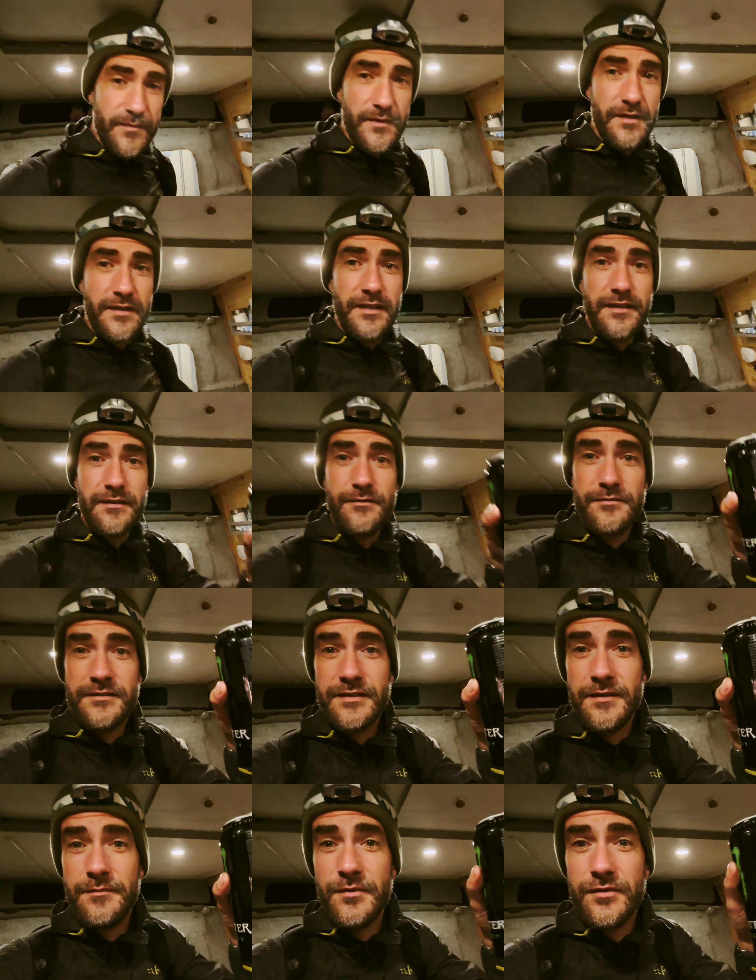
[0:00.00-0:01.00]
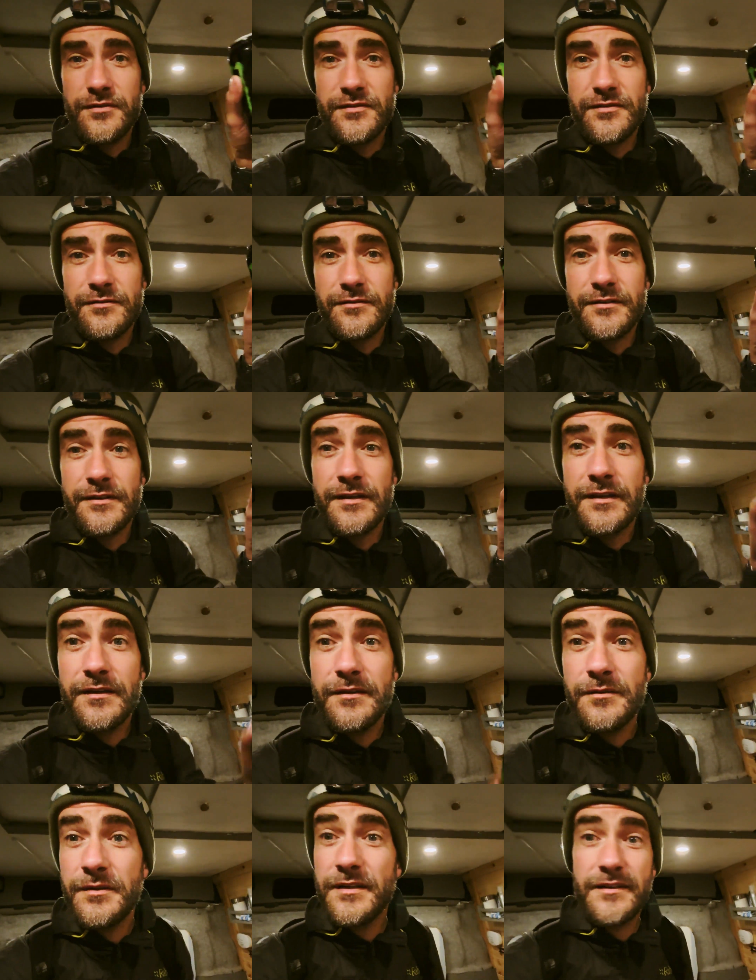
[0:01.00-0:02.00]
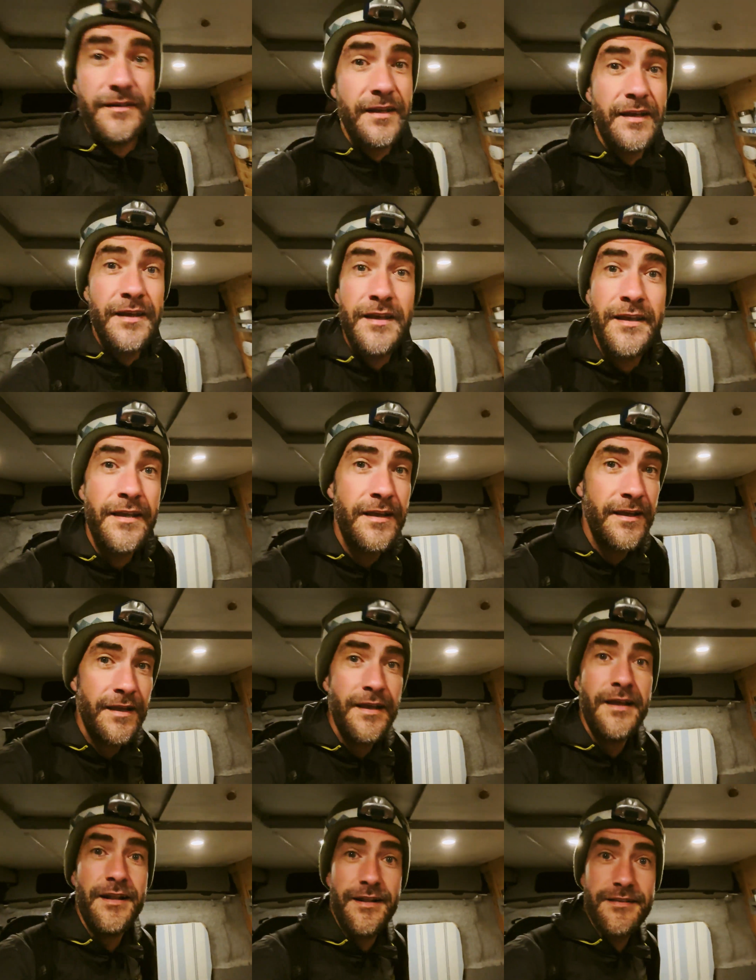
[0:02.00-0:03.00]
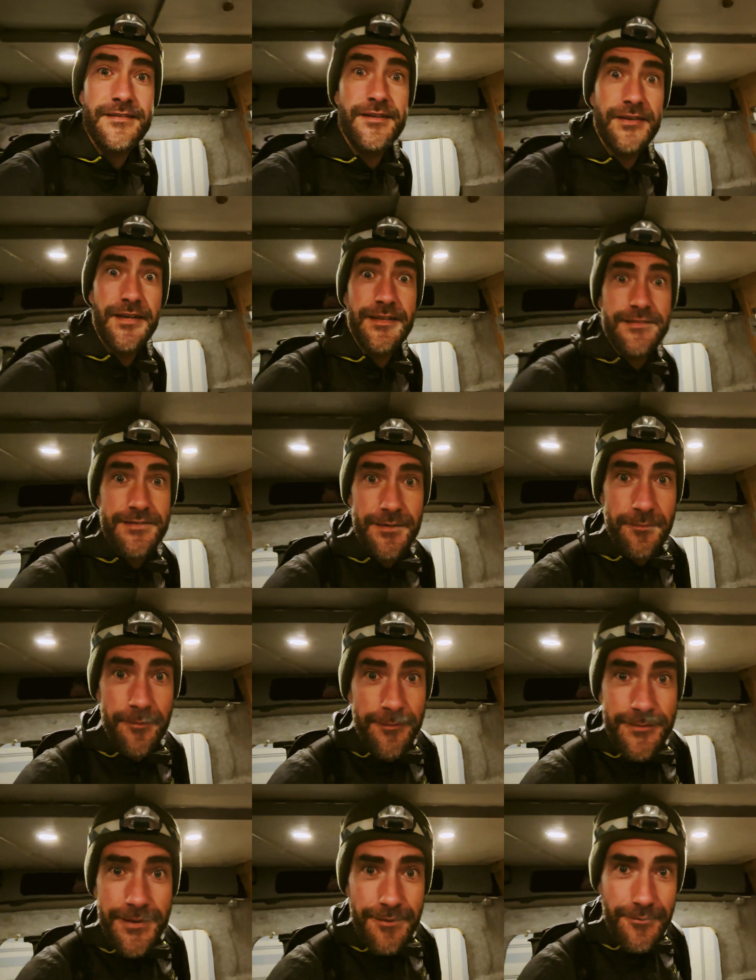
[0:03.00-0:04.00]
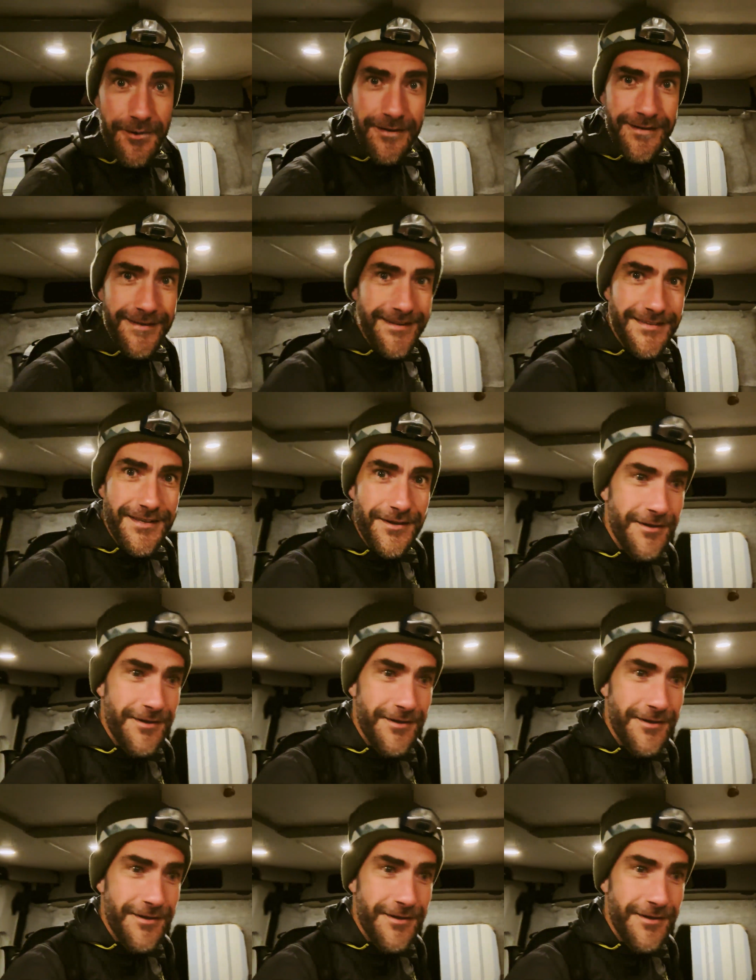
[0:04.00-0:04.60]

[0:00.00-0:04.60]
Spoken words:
I get old tin of Monster on the go, and let's go get some. Come on, let's go.